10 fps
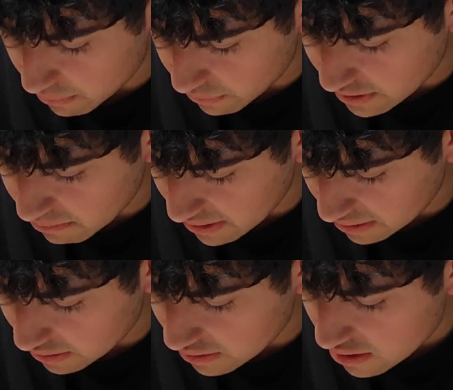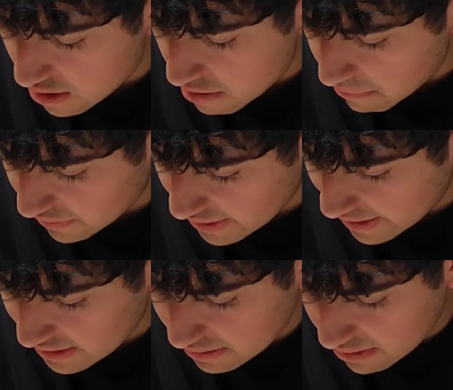speak. But that
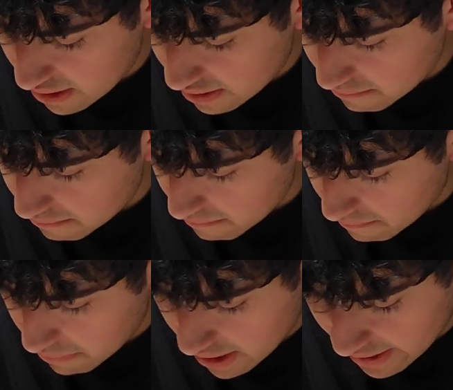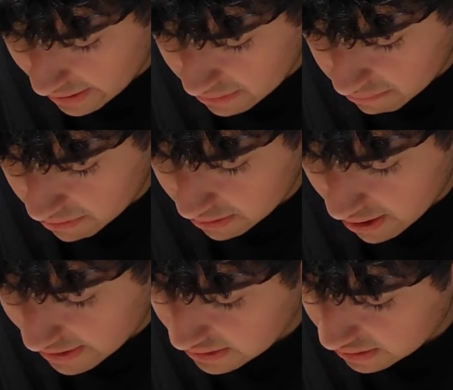does not bind me not
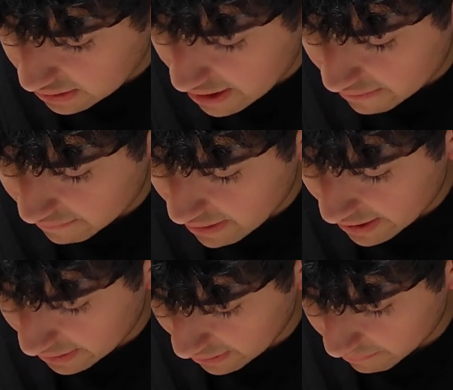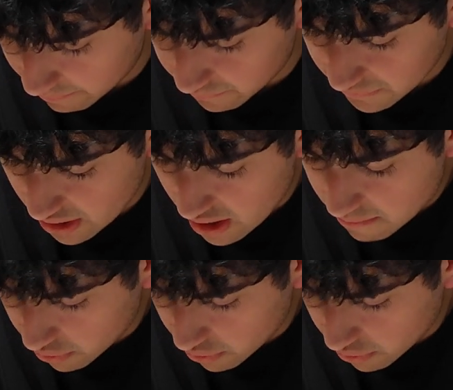to laugh at him. Poor